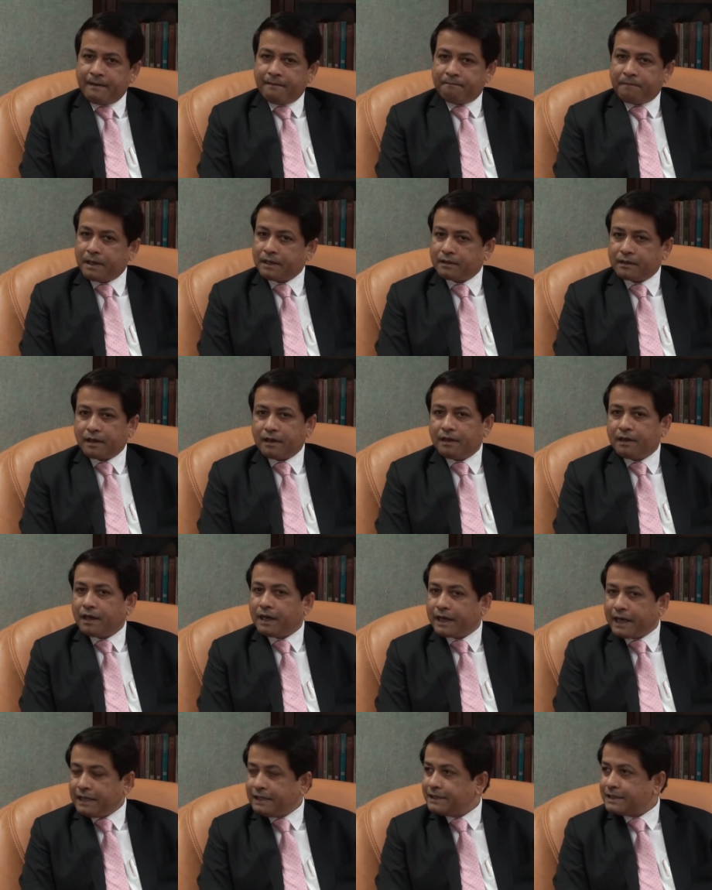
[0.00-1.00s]
But
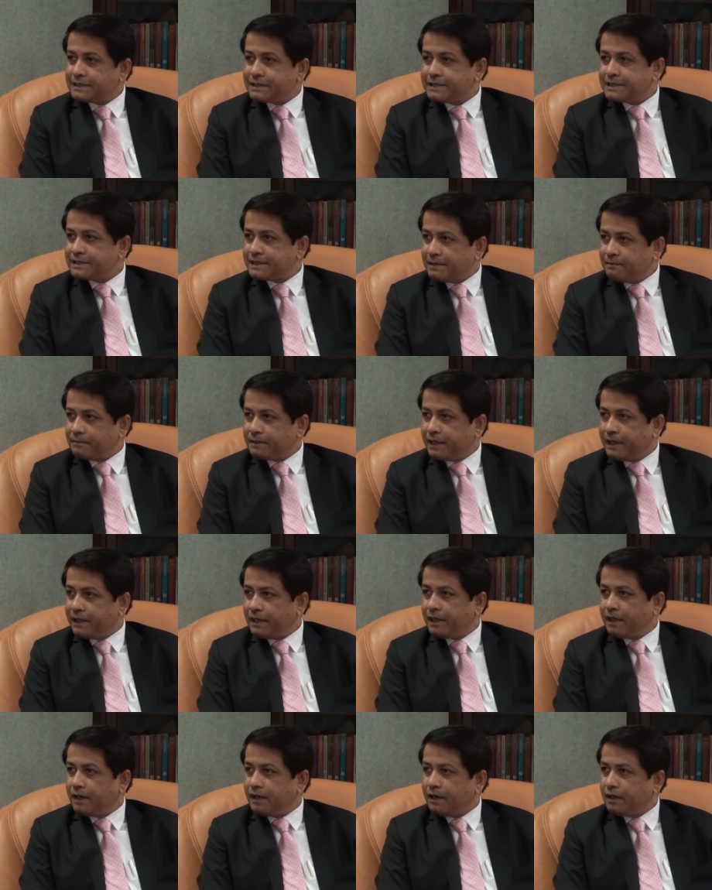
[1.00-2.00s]
again, this is
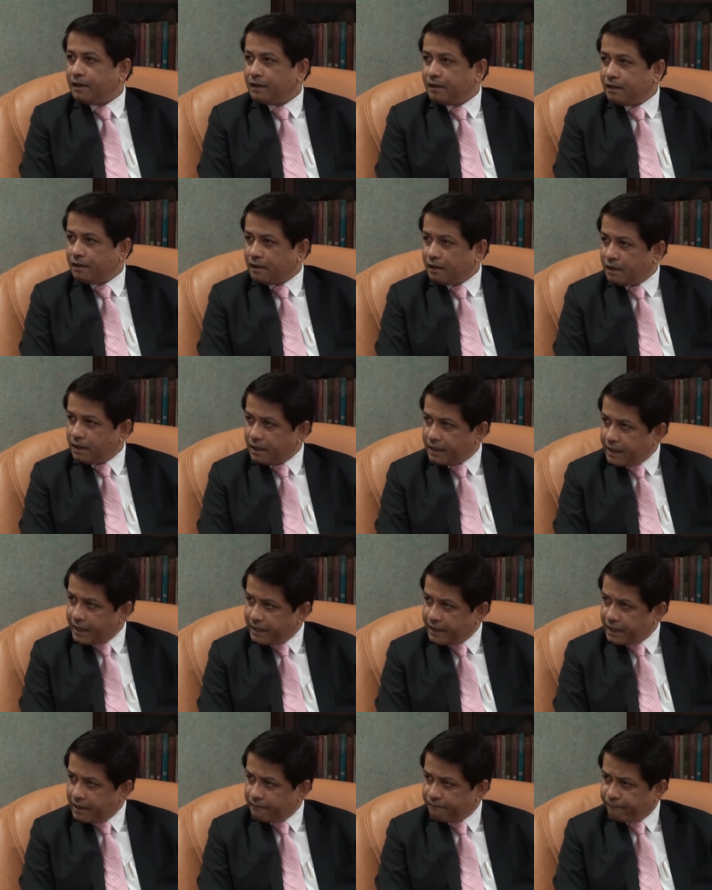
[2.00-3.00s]
something, an
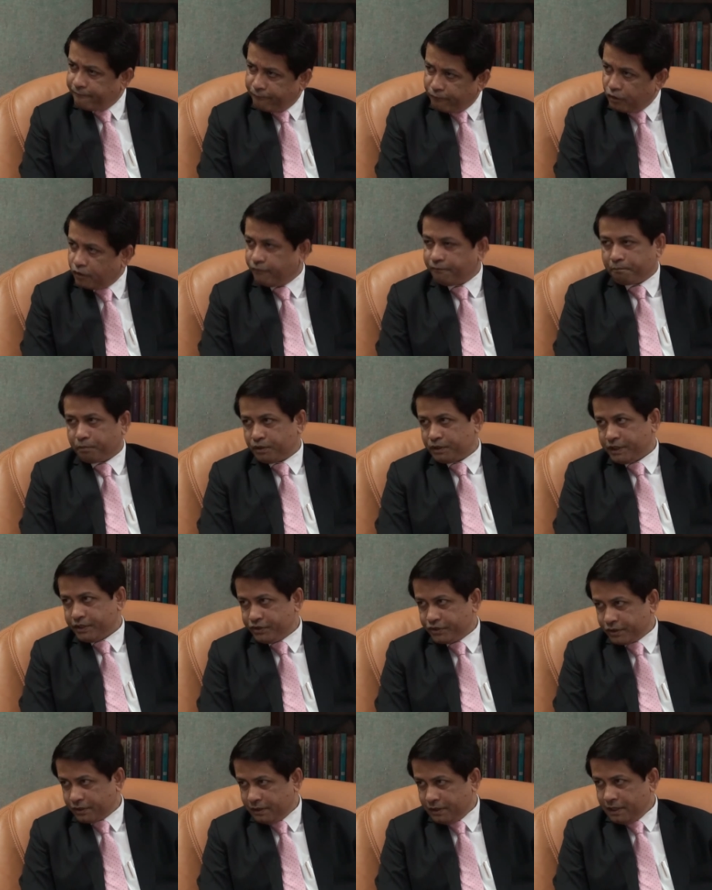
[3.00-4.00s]
area full of
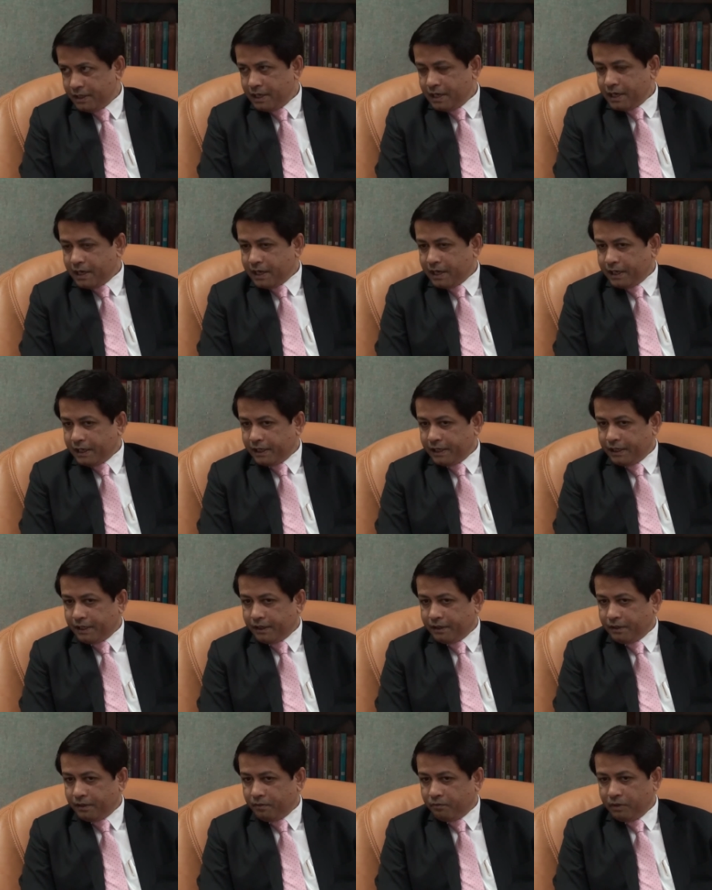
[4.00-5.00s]
potential. And
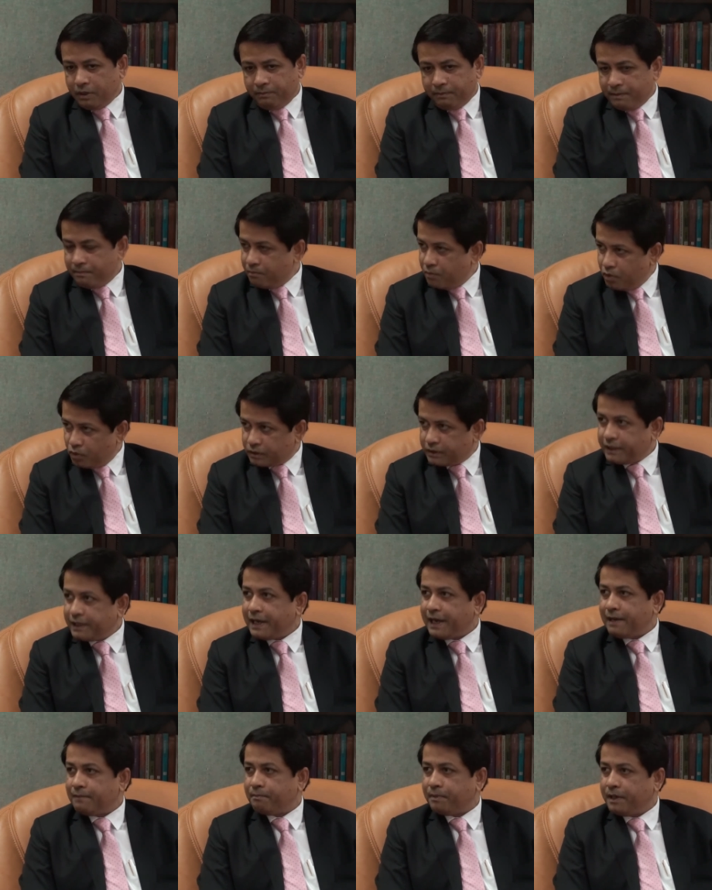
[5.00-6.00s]
we'll be more than
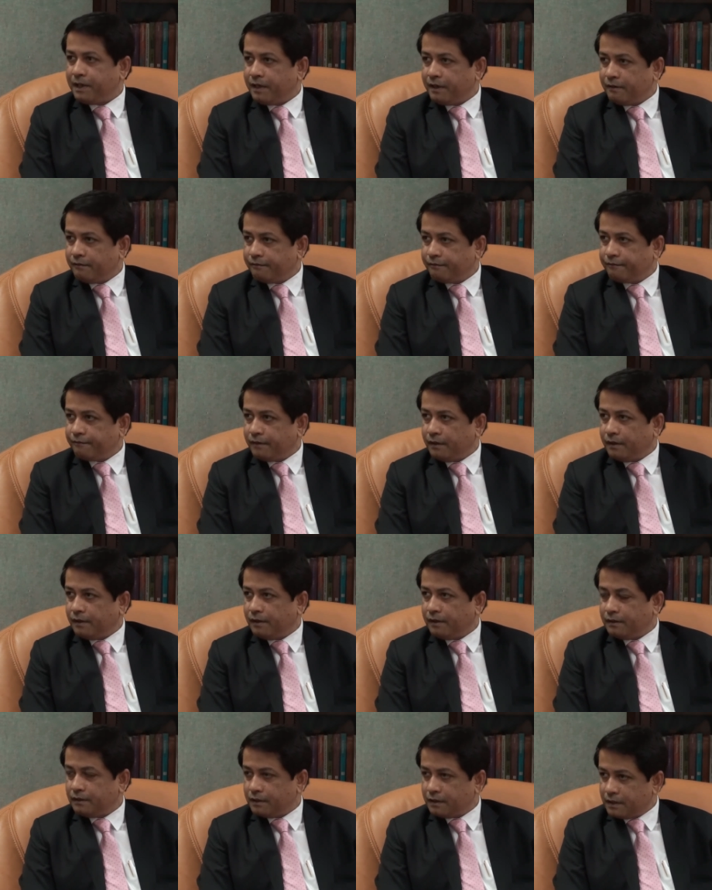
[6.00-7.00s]
happy if
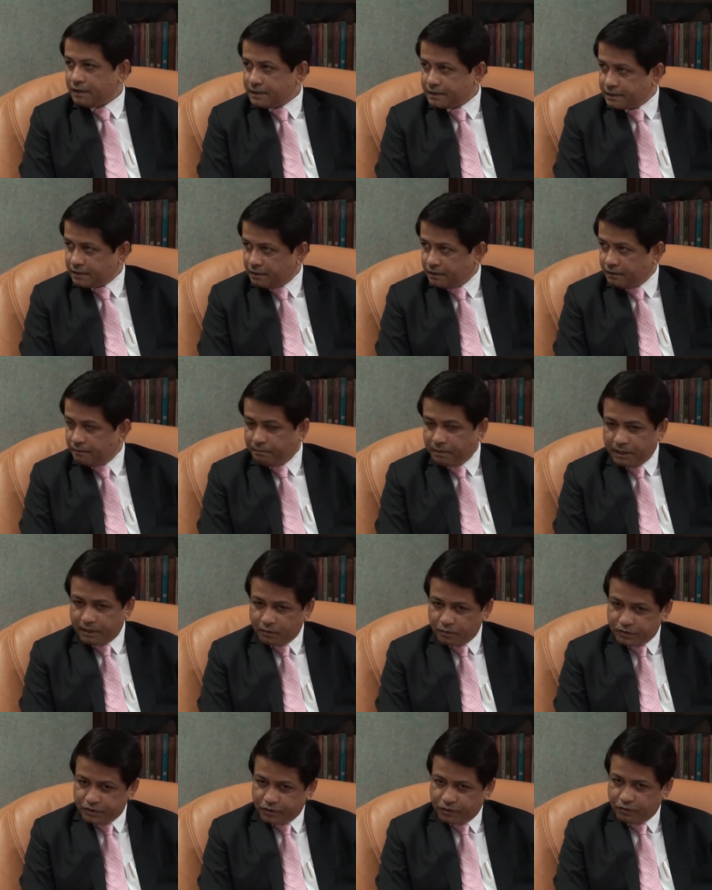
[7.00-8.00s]
the concerned
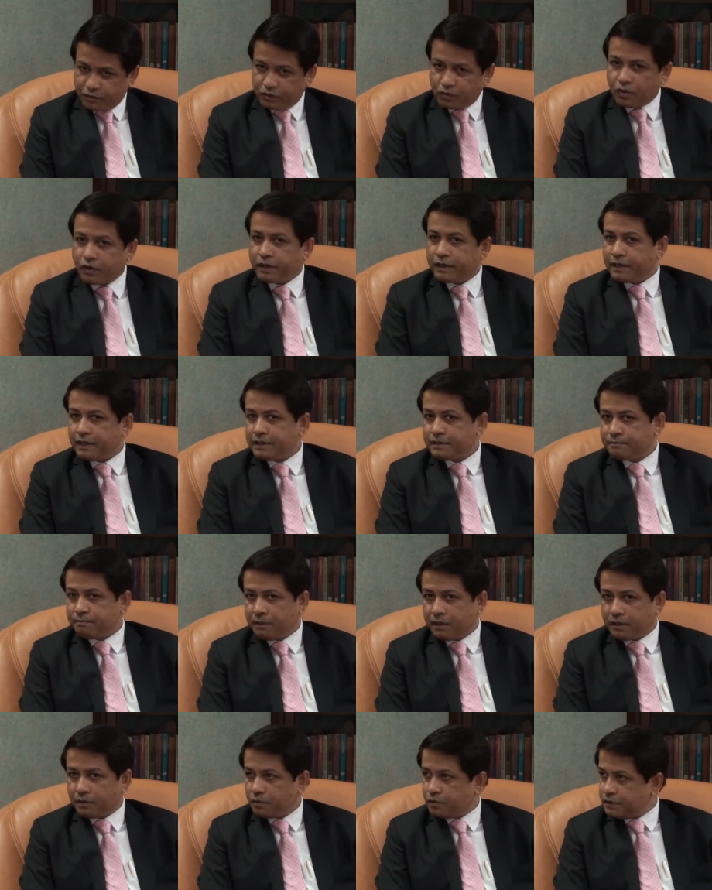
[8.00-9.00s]
Belarusian authorities,
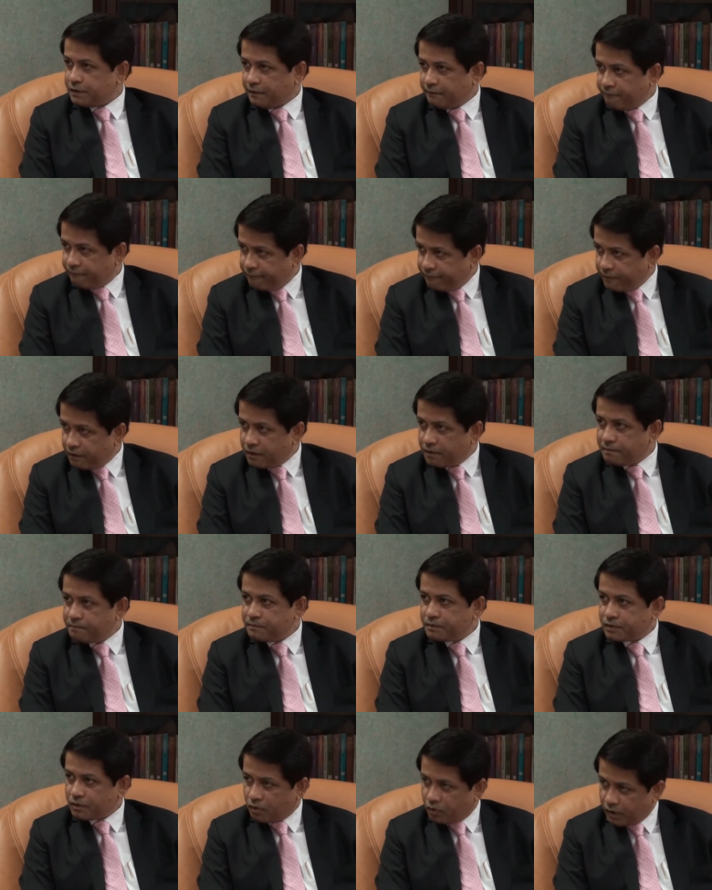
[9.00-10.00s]
Belarusian
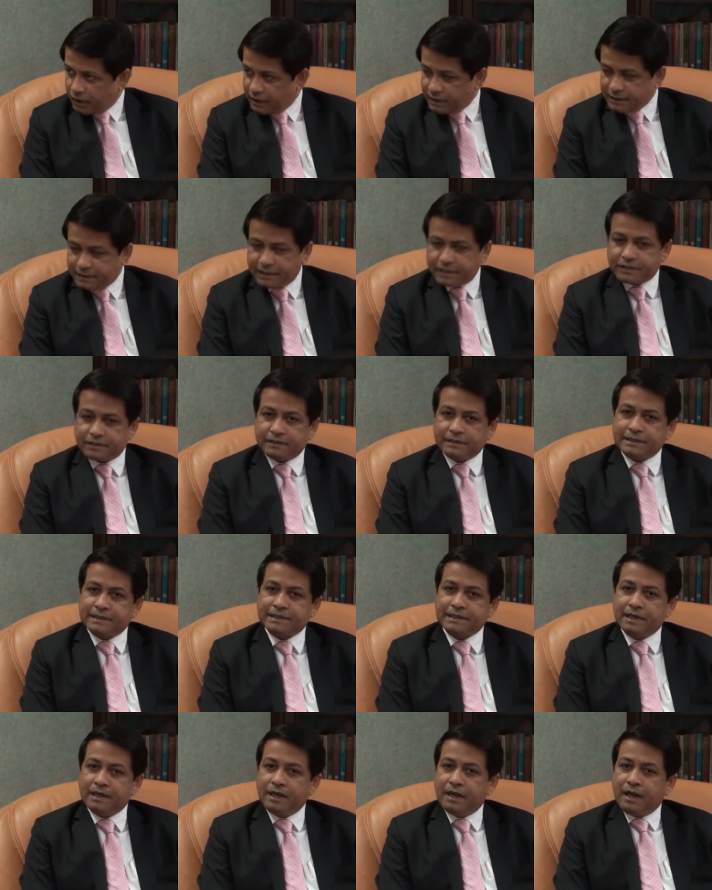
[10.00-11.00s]
firms,
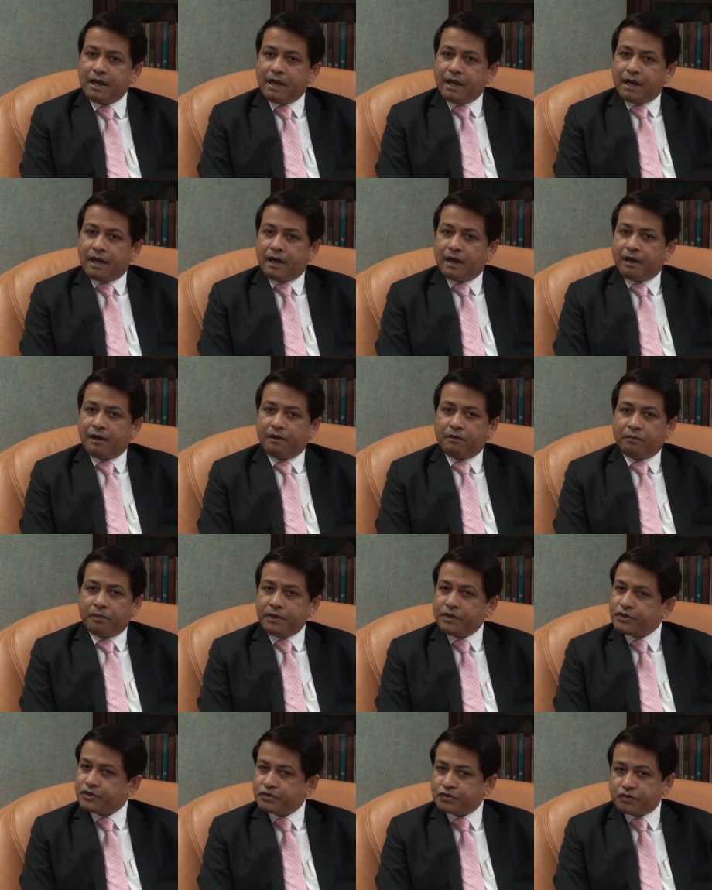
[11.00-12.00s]
organizations
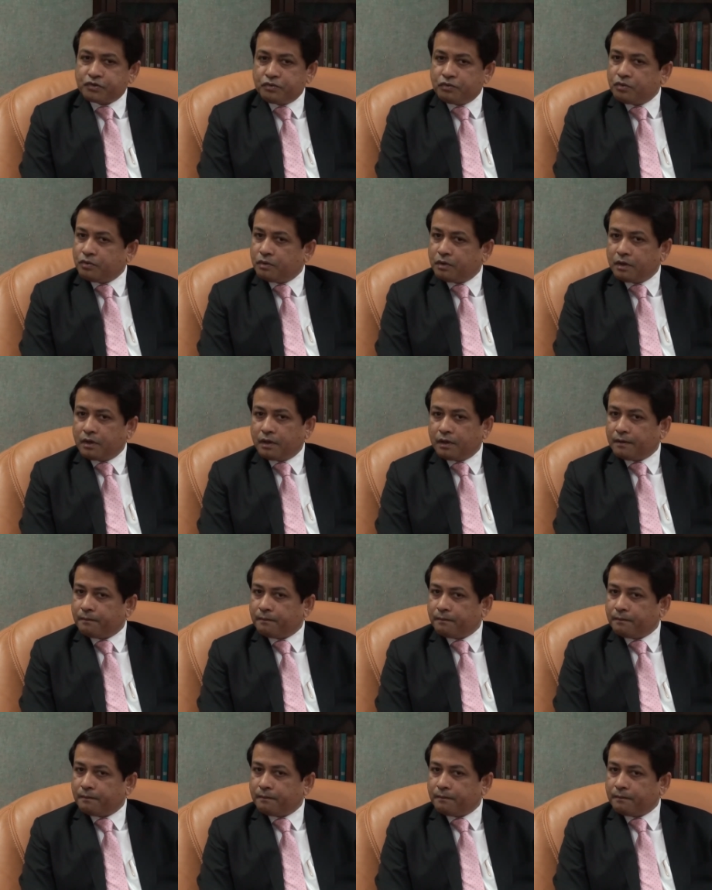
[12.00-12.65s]
wish to